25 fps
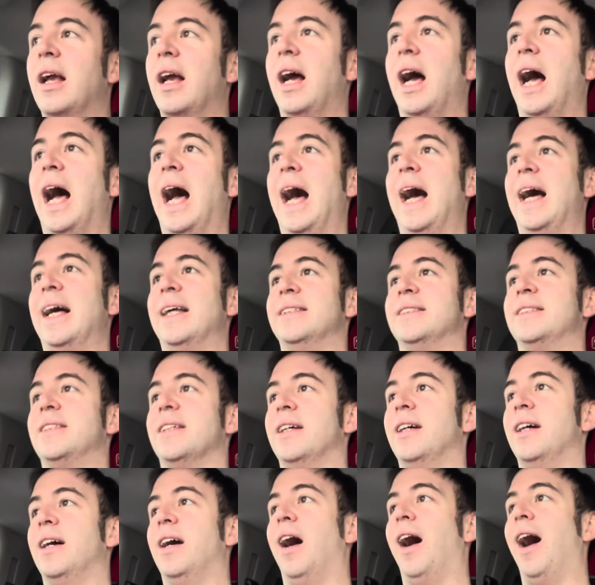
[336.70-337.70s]
And
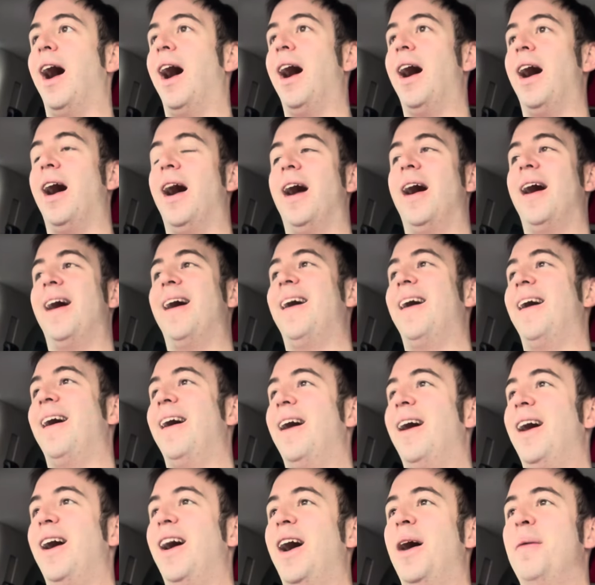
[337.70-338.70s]

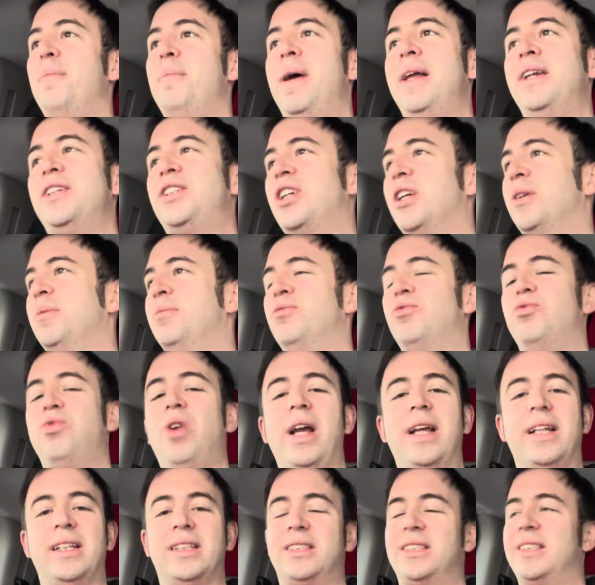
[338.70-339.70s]
I mentioned
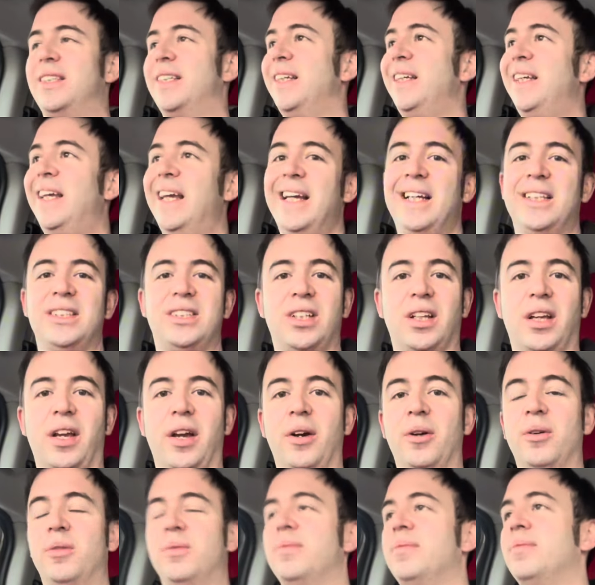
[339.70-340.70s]
rates years
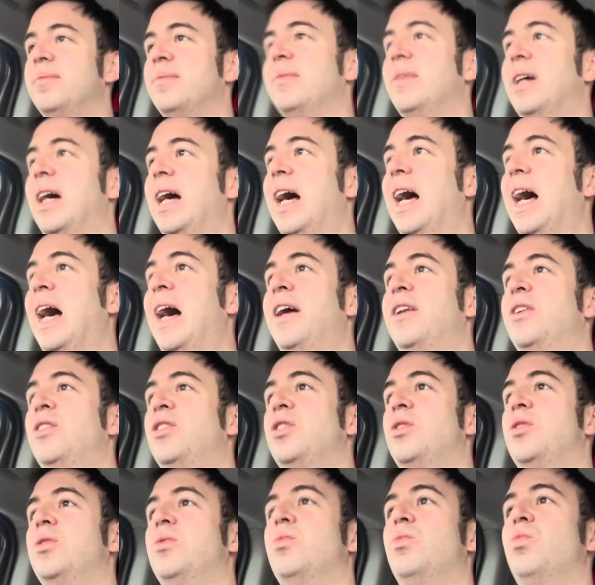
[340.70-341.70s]
ago, and
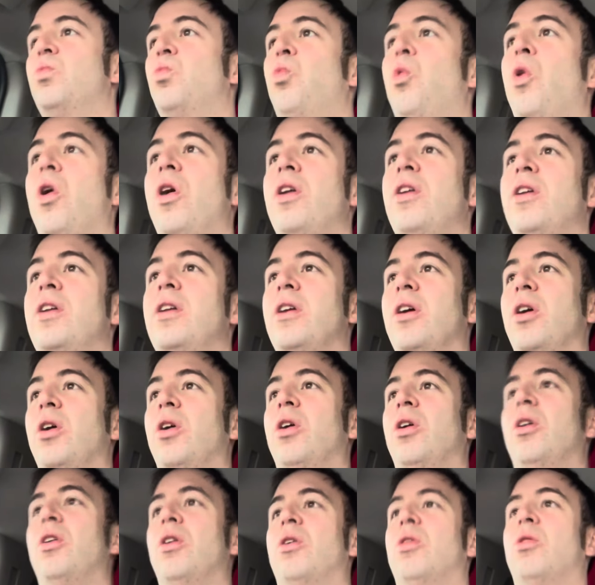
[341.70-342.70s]
one
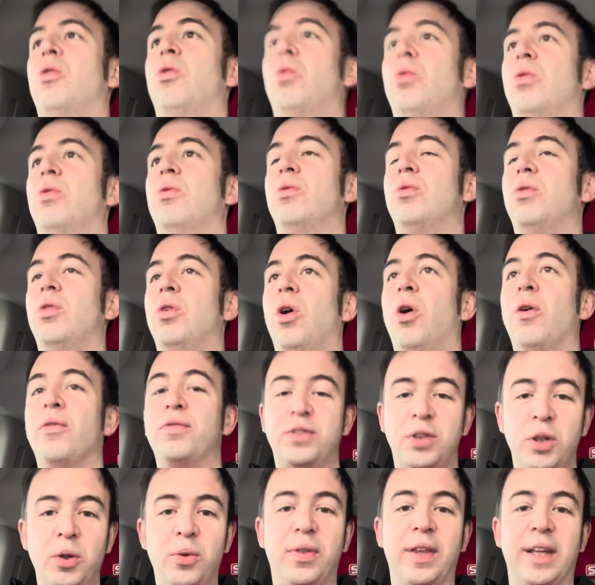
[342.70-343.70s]
of
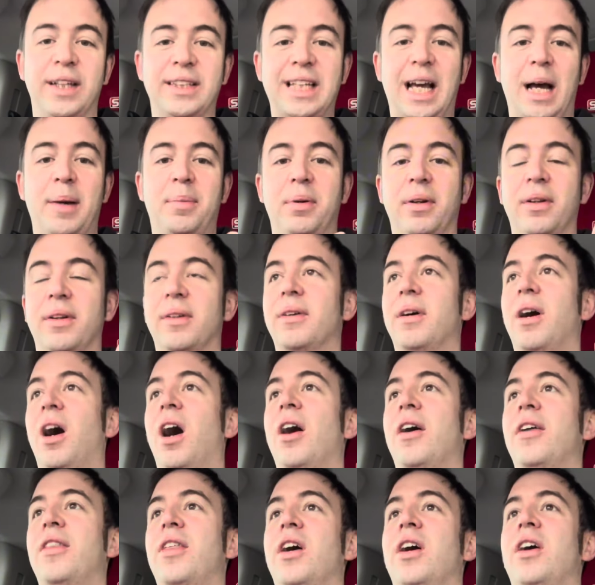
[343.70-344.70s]
2 things happen.
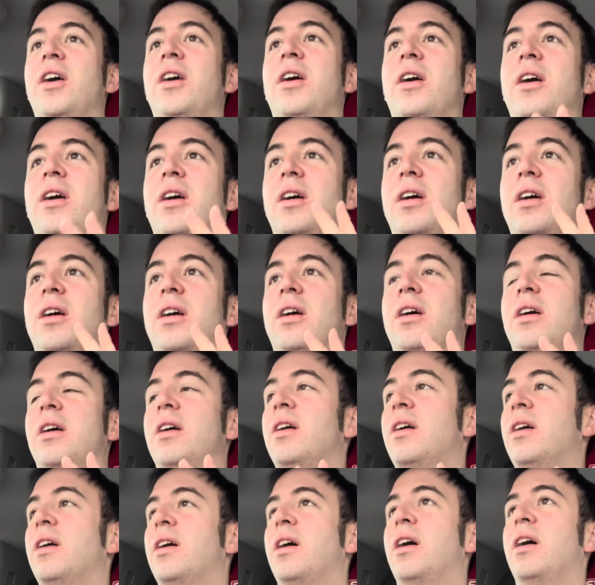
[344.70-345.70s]
Either
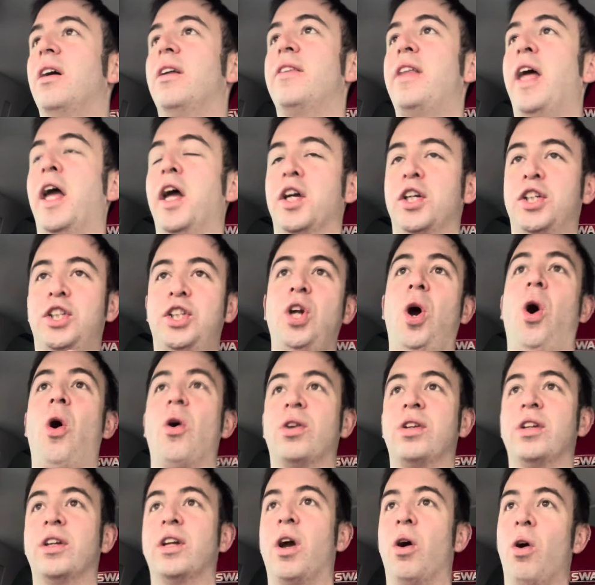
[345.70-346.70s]
they are
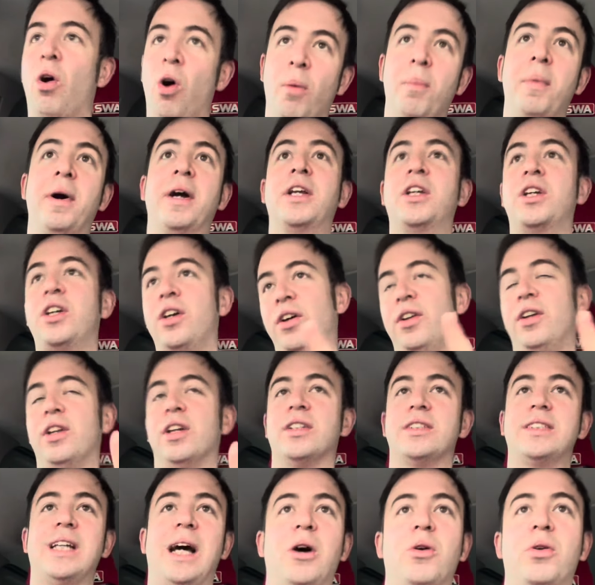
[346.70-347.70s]
shocked and go, "Oh my
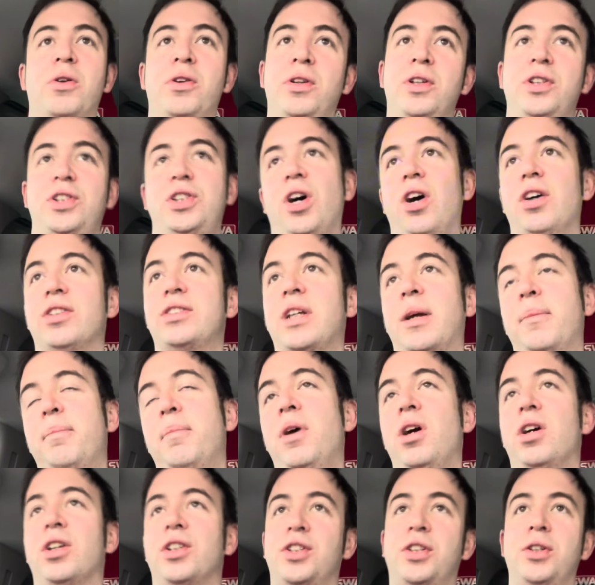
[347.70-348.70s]
goodness, how can you charge that
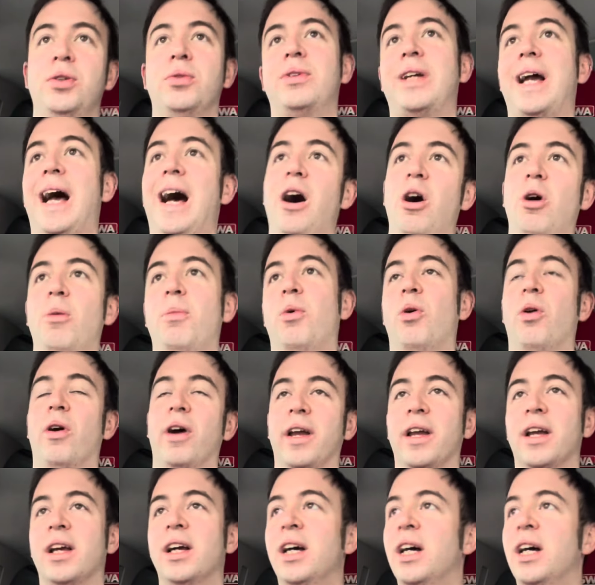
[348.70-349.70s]
much, you cowboy?"